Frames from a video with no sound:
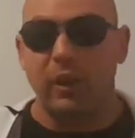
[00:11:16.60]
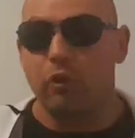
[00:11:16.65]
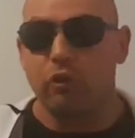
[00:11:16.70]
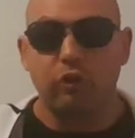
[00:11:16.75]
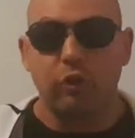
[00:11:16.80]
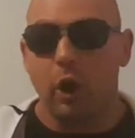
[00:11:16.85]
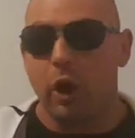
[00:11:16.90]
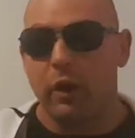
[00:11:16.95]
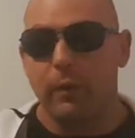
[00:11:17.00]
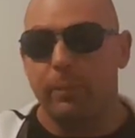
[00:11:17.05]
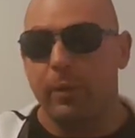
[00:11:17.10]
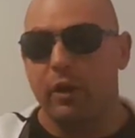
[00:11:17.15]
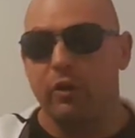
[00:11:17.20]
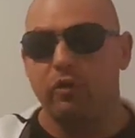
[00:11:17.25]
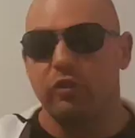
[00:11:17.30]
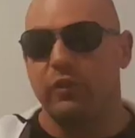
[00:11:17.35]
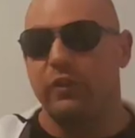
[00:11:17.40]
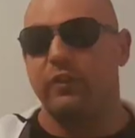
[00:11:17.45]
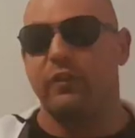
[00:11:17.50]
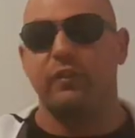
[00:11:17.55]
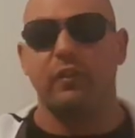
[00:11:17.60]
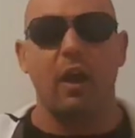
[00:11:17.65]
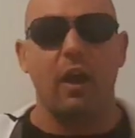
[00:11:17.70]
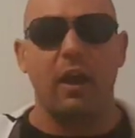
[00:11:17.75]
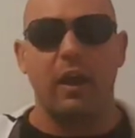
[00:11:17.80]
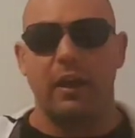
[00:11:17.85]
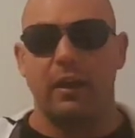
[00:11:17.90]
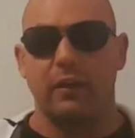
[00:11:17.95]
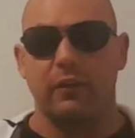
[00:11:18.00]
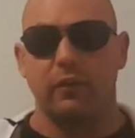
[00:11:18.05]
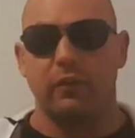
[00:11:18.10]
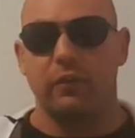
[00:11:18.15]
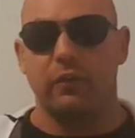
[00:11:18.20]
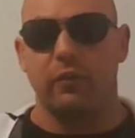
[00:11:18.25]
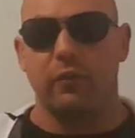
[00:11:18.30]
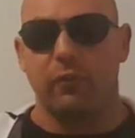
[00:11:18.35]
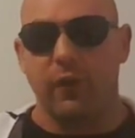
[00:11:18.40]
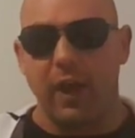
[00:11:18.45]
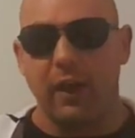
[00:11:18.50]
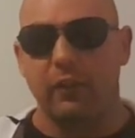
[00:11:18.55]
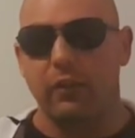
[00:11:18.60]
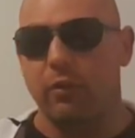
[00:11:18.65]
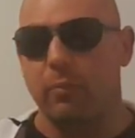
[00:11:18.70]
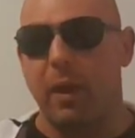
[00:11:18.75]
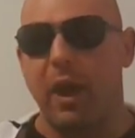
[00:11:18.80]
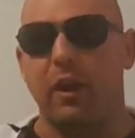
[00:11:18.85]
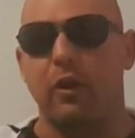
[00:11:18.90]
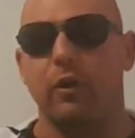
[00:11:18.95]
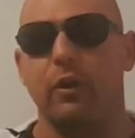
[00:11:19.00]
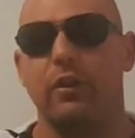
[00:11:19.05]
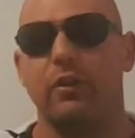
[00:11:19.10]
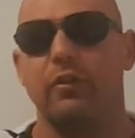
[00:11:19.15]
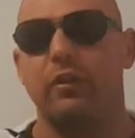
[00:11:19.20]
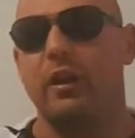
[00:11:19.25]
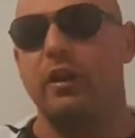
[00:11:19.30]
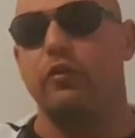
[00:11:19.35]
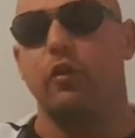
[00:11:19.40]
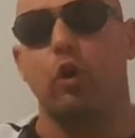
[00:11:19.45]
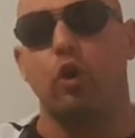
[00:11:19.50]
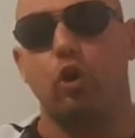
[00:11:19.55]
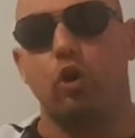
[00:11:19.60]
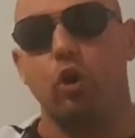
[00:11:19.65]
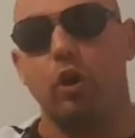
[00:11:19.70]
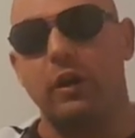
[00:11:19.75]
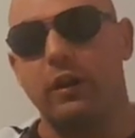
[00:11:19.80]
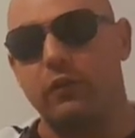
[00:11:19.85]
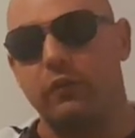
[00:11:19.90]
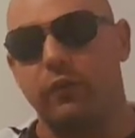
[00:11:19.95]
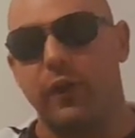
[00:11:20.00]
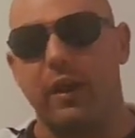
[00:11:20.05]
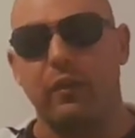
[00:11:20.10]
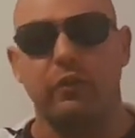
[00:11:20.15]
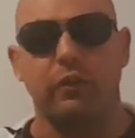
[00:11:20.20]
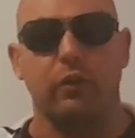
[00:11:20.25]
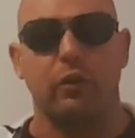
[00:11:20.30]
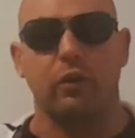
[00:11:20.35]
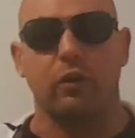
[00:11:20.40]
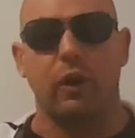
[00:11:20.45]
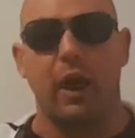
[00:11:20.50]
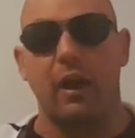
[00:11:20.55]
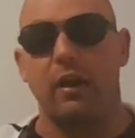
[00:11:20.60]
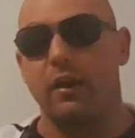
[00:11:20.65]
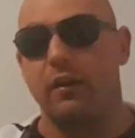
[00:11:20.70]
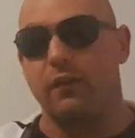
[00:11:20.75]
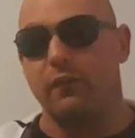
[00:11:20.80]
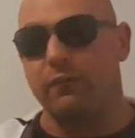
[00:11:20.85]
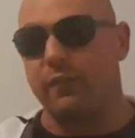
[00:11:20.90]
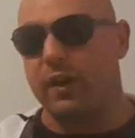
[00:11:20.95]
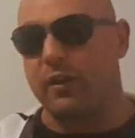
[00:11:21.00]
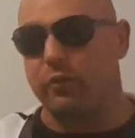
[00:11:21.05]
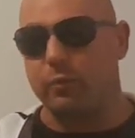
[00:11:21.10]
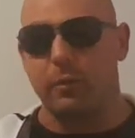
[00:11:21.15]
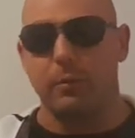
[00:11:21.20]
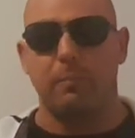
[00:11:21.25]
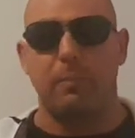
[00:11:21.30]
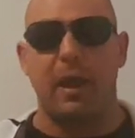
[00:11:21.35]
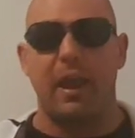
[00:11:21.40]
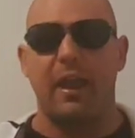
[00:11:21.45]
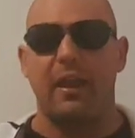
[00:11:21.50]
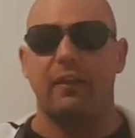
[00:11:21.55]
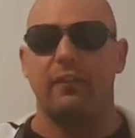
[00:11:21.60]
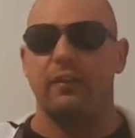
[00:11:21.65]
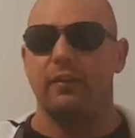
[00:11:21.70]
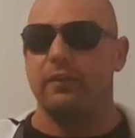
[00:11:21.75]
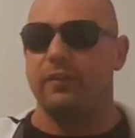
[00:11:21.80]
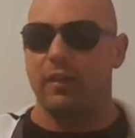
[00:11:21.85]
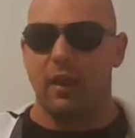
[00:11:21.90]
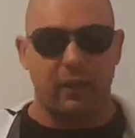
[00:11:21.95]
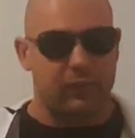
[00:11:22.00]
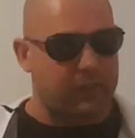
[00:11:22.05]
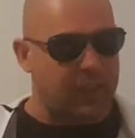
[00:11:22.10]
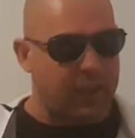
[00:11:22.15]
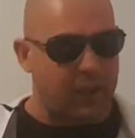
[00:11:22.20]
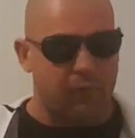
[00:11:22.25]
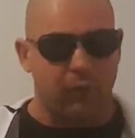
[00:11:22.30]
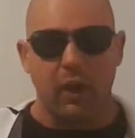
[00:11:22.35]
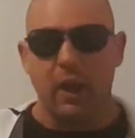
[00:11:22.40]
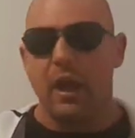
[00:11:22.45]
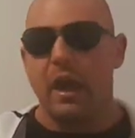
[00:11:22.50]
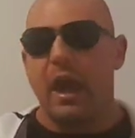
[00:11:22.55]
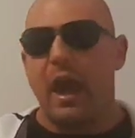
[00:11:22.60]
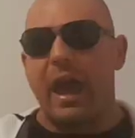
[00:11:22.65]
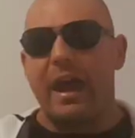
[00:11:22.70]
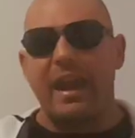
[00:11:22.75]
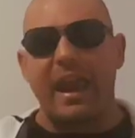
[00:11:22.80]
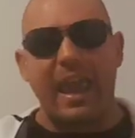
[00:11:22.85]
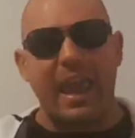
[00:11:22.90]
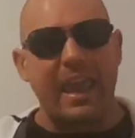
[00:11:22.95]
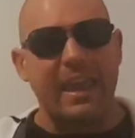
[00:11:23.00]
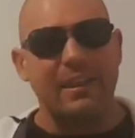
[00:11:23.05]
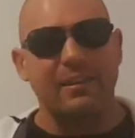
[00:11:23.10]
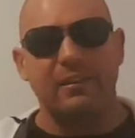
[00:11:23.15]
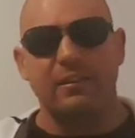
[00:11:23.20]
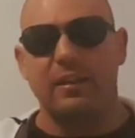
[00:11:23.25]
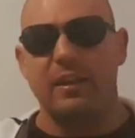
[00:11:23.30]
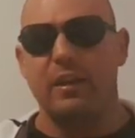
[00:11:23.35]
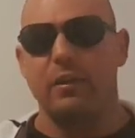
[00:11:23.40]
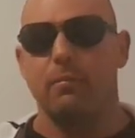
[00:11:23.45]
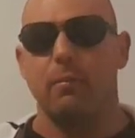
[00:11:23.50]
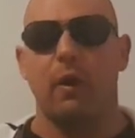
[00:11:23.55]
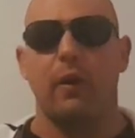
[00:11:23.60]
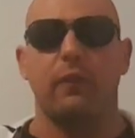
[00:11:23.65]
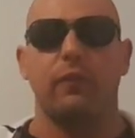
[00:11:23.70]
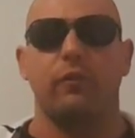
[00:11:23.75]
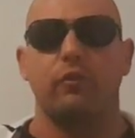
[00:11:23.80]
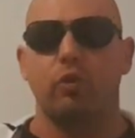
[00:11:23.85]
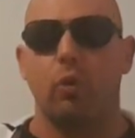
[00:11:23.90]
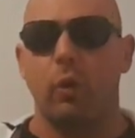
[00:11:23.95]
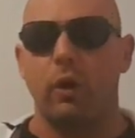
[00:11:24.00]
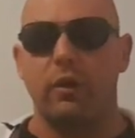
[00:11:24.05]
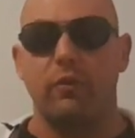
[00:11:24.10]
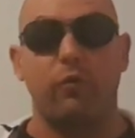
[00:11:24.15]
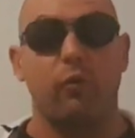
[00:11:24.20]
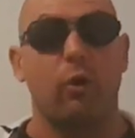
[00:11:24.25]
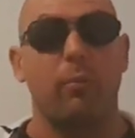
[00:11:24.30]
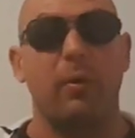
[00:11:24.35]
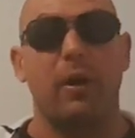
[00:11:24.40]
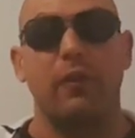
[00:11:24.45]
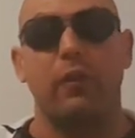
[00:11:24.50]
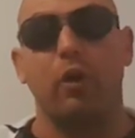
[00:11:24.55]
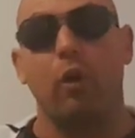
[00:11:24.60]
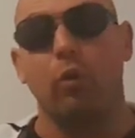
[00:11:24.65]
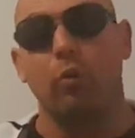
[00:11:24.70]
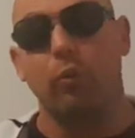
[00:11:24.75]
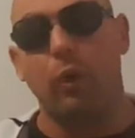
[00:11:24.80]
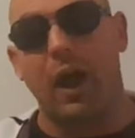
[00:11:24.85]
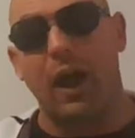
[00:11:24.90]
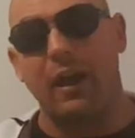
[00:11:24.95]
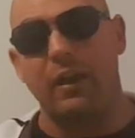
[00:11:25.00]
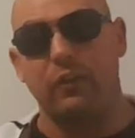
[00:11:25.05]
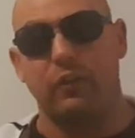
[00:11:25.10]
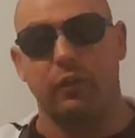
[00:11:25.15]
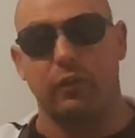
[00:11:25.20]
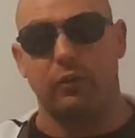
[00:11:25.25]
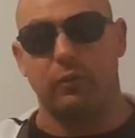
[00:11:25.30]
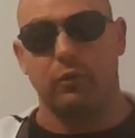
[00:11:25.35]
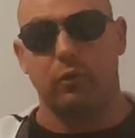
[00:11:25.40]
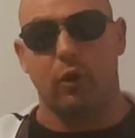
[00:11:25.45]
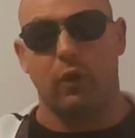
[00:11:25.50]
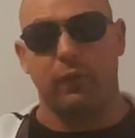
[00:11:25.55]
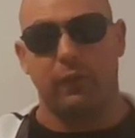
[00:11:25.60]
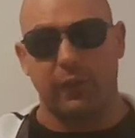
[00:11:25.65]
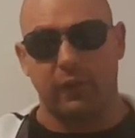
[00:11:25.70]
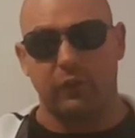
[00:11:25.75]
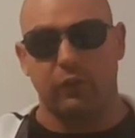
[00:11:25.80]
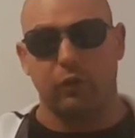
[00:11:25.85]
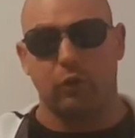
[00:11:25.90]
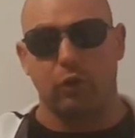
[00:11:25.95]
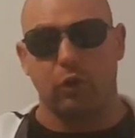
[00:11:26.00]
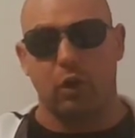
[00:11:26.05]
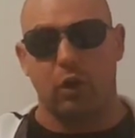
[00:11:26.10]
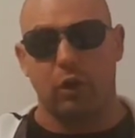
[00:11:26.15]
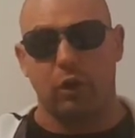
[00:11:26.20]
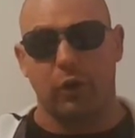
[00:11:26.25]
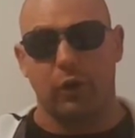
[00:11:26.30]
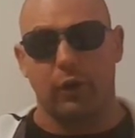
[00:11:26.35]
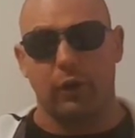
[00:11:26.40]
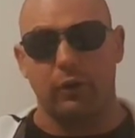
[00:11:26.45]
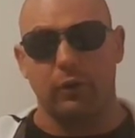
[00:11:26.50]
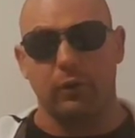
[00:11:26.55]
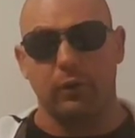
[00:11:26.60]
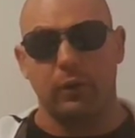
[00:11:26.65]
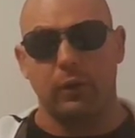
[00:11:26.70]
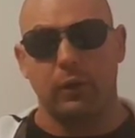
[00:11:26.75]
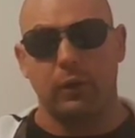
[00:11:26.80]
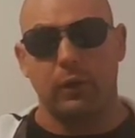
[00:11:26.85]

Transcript: There's not a bunch of signs. The fact of the matter is, it's a good investor at an investment bank that they have an 18-month, 24-month horizon on things they're long on.